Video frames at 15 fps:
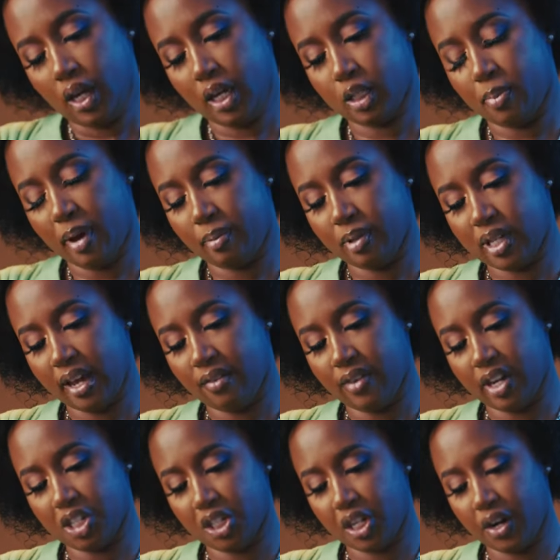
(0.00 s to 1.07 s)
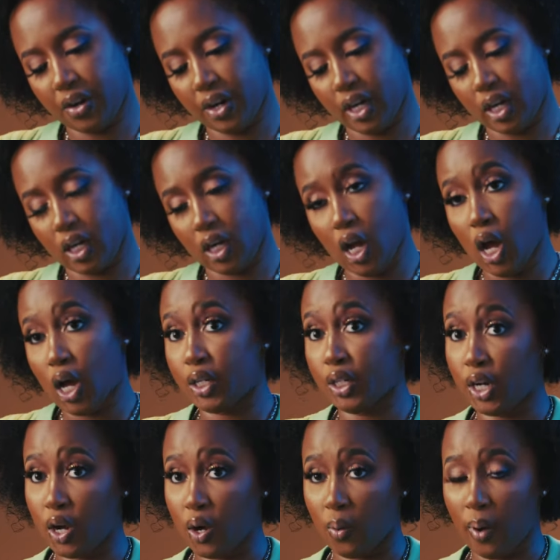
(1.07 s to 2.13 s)
Is Baby Tate vegetarian?
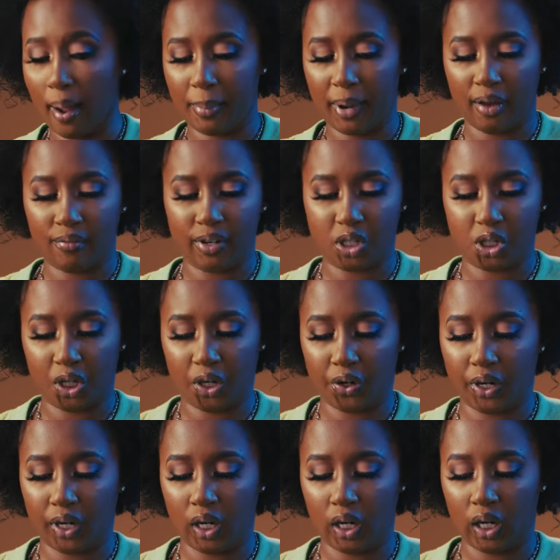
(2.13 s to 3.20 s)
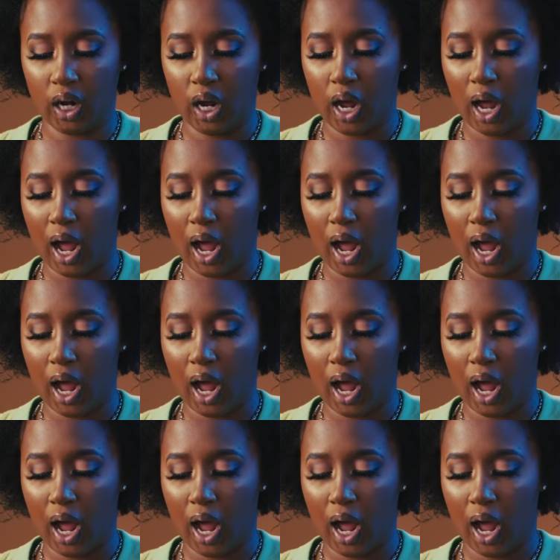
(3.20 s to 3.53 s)
No, I'm not vegetarian.